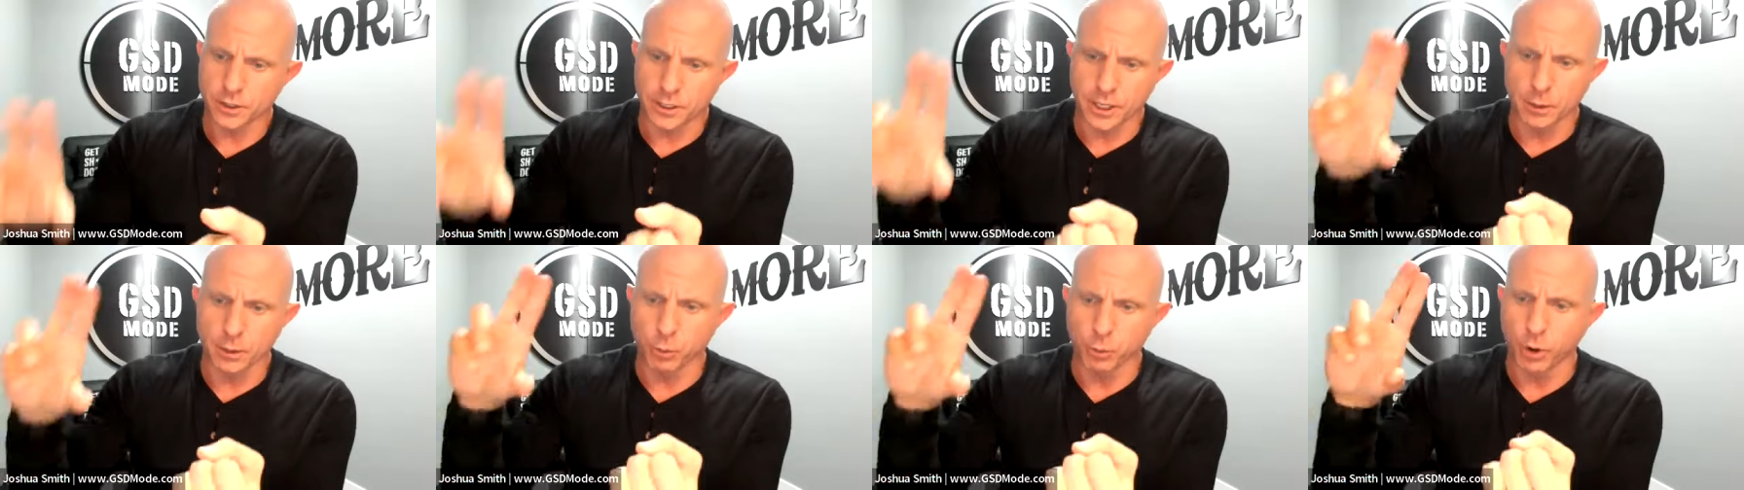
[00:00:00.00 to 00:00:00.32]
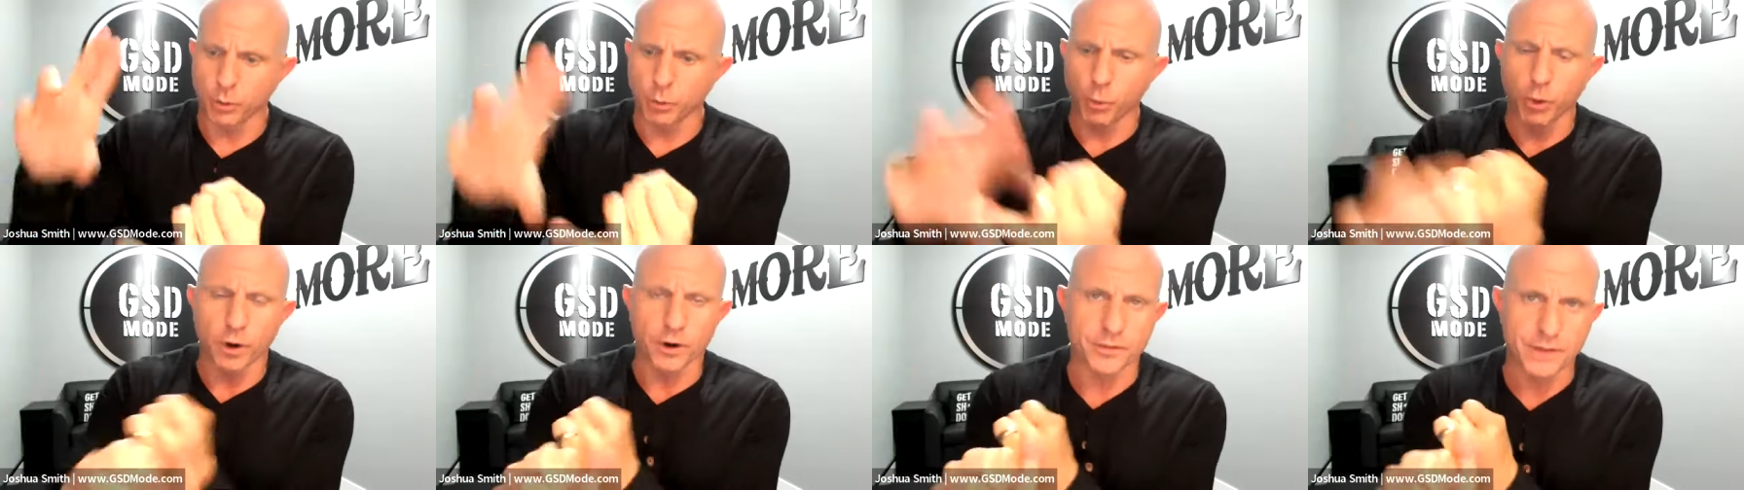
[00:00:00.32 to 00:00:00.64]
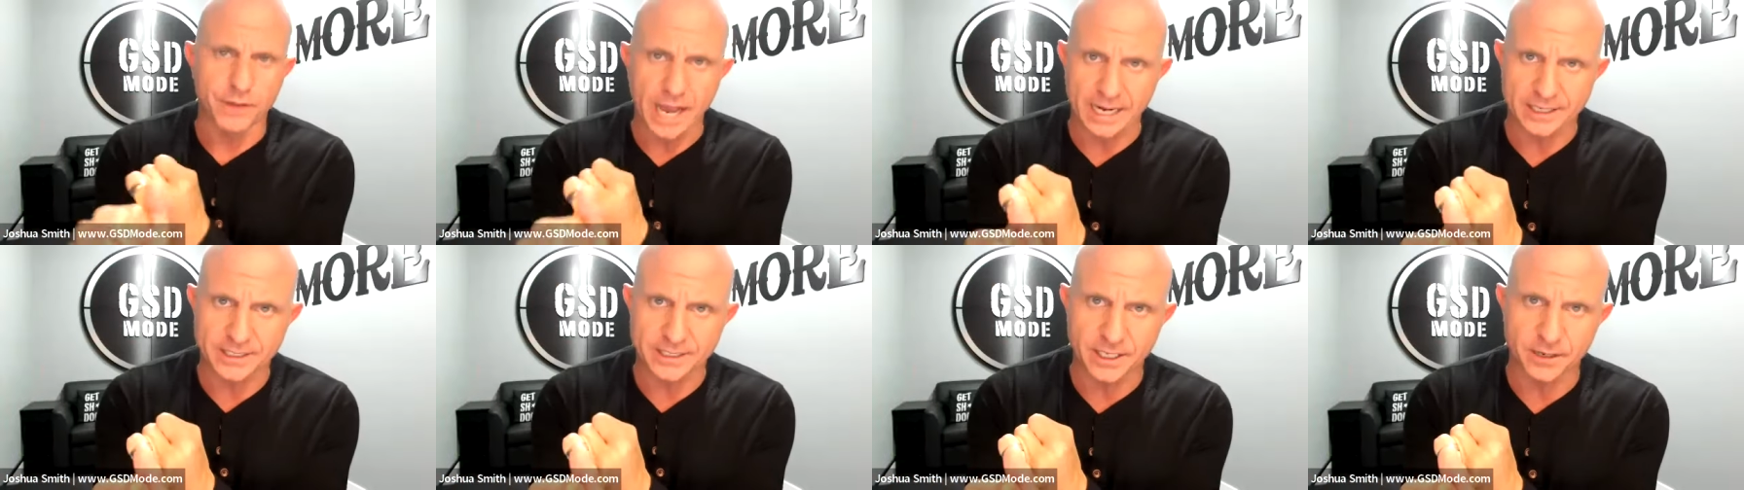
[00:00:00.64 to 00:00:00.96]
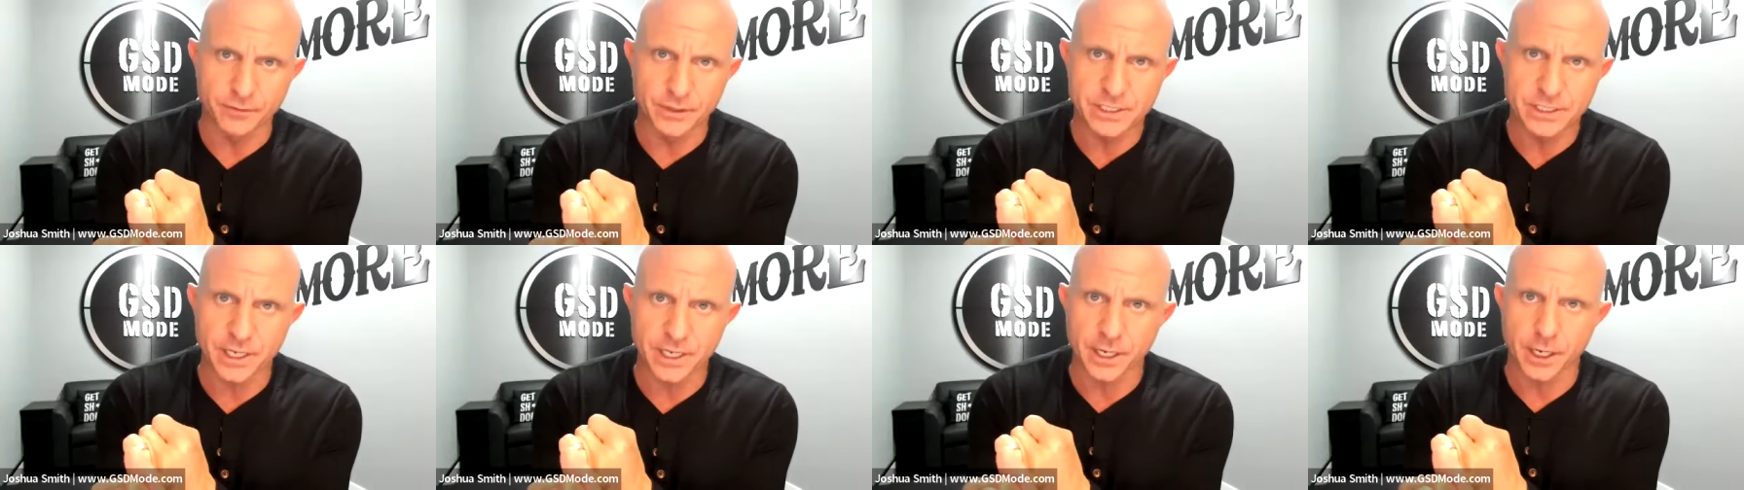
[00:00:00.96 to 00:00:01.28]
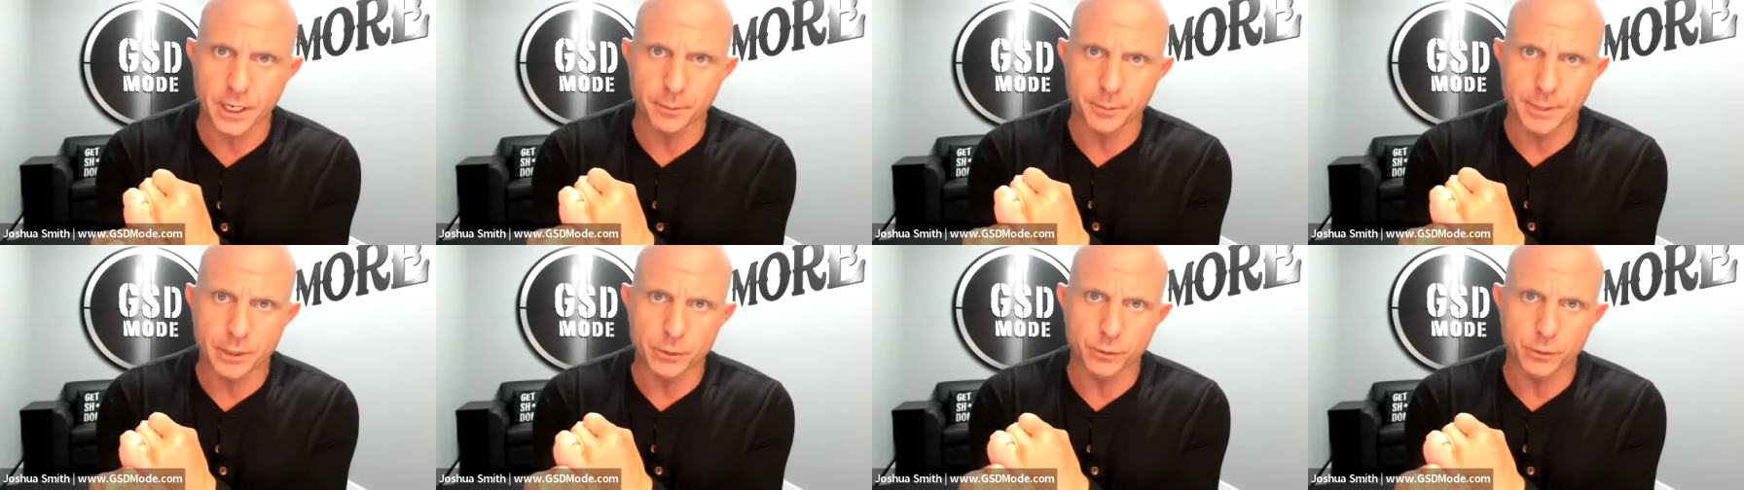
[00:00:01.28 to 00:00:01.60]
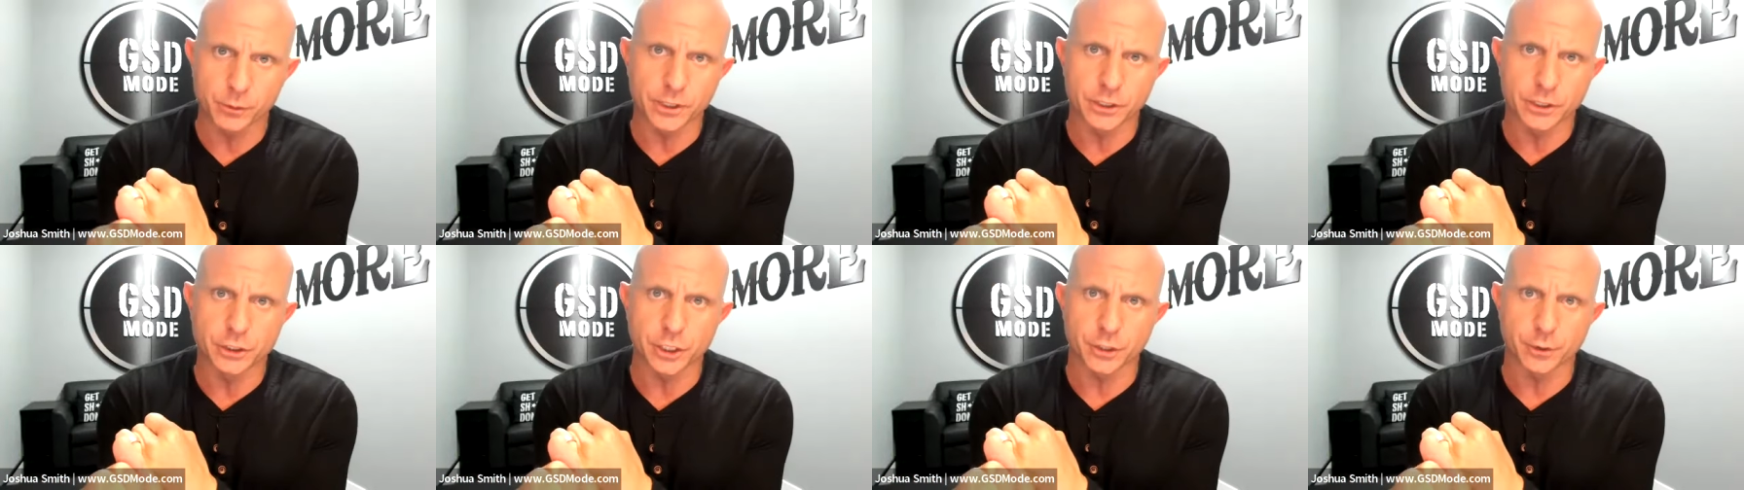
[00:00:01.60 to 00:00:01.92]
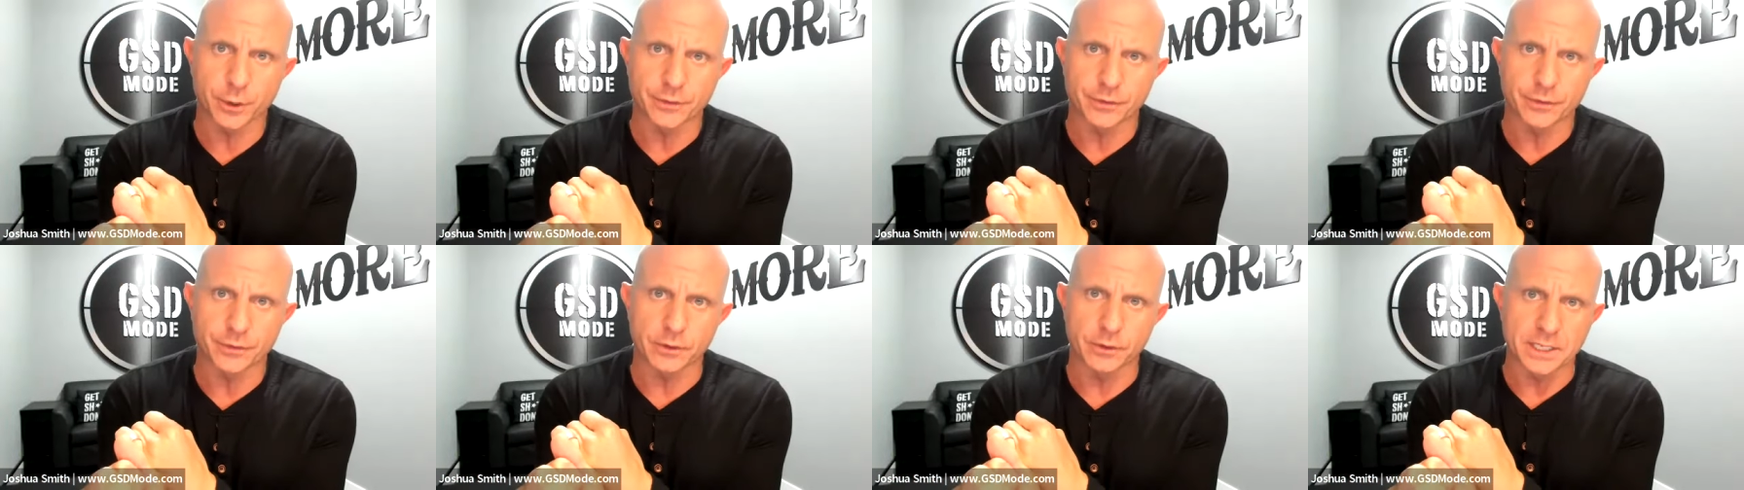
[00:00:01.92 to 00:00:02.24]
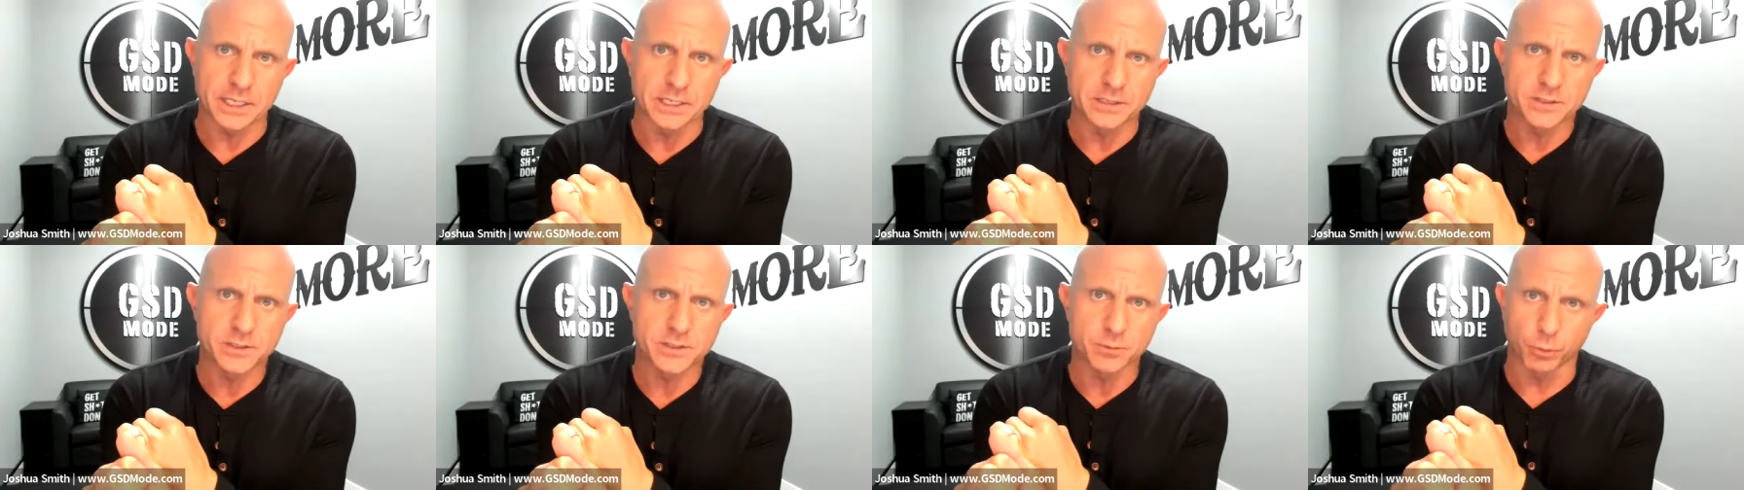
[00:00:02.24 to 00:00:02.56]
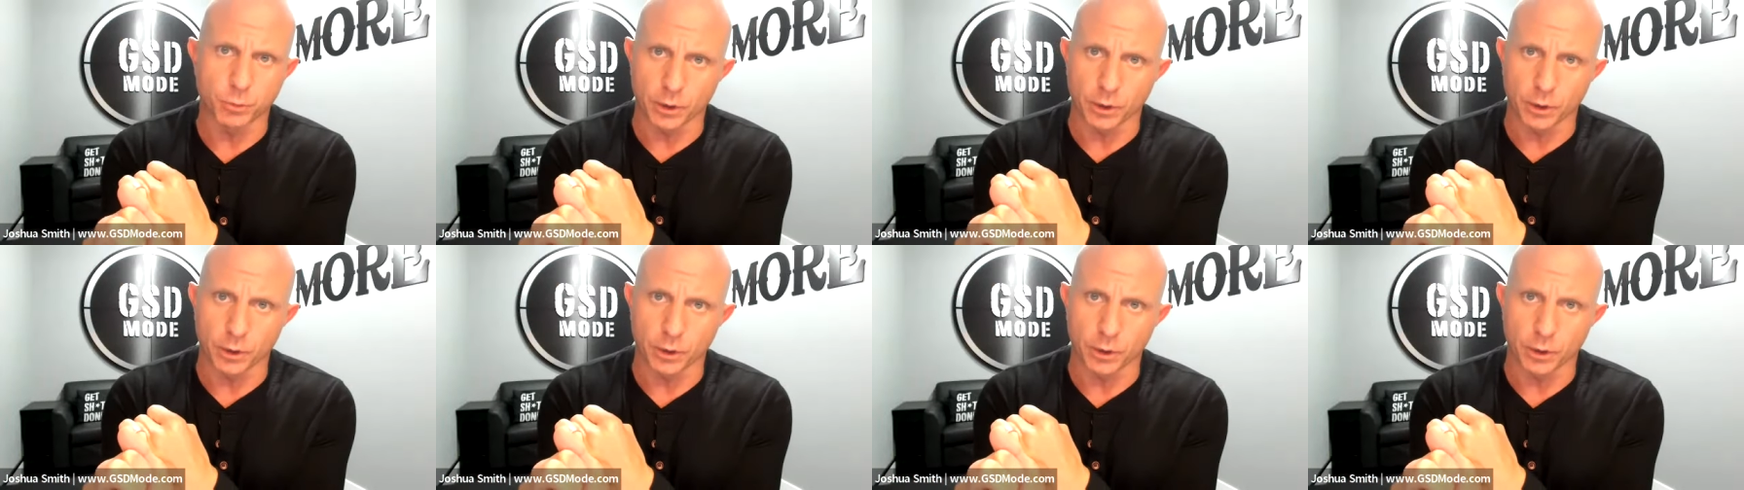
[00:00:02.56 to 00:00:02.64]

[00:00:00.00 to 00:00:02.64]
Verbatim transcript: Okay, what, what are the activities that you're going to be doing to generate the leads?